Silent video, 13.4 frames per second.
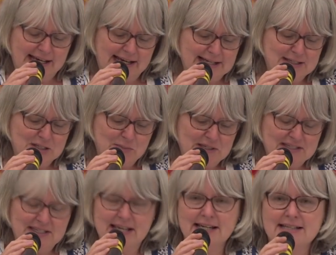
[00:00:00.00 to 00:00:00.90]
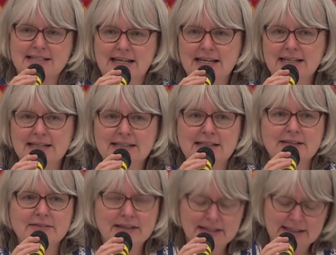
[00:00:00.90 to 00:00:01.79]
it has to be said, in
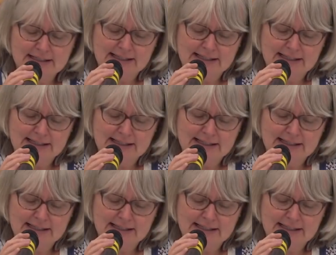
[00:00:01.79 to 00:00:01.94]
the